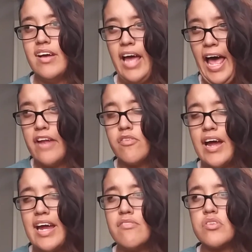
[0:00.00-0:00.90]

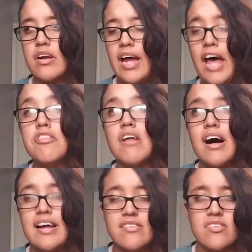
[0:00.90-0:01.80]

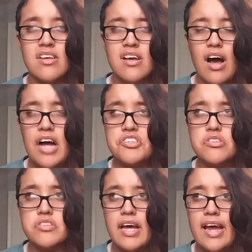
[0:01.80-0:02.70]
headlines, I
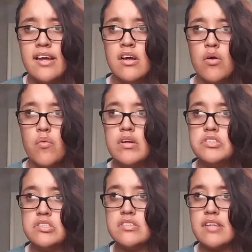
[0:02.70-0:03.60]
should say, when
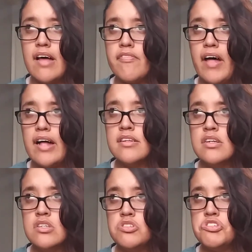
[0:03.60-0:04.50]
she said that
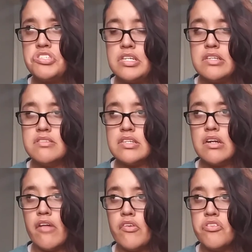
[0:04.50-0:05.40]
she
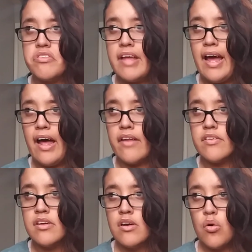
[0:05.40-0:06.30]
didn't
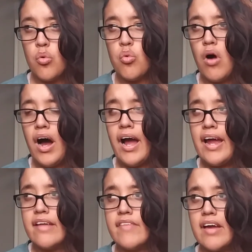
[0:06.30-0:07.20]
understand
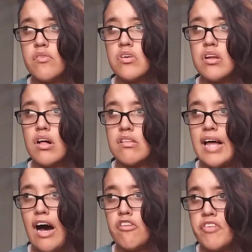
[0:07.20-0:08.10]
why they would
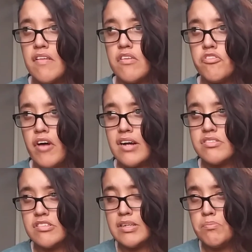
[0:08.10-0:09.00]
allow Fallon
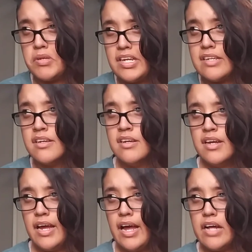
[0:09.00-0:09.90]
Fox to compete.
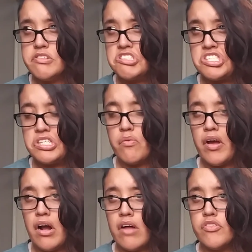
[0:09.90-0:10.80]
And she
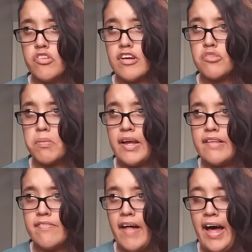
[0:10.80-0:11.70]
went on to
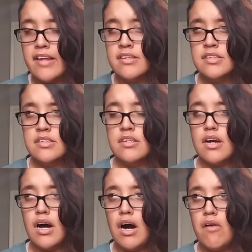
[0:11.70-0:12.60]
explain that
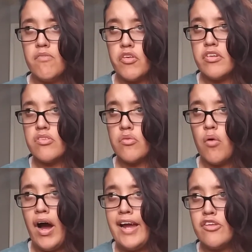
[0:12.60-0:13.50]
the reason
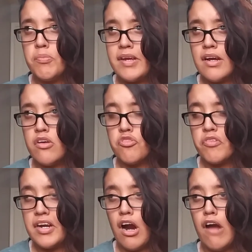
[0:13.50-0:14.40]
why is because
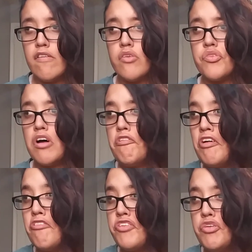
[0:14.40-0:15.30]
regardless of
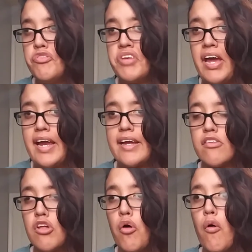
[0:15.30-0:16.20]
if you
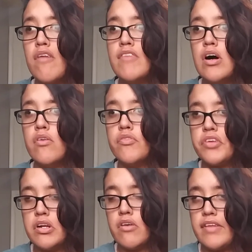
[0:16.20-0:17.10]
take the hormones,
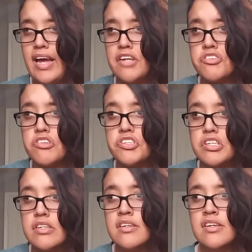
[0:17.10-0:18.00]
the
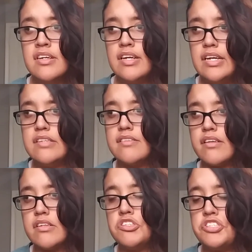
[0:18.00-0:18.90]
estrogen, it
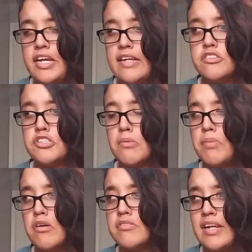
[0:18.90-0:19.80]
doesn't change your
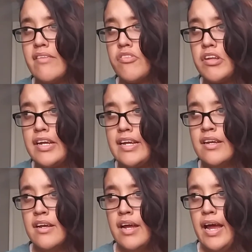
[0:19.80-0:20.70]
bone
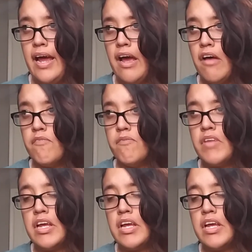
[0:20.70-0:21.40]
density, and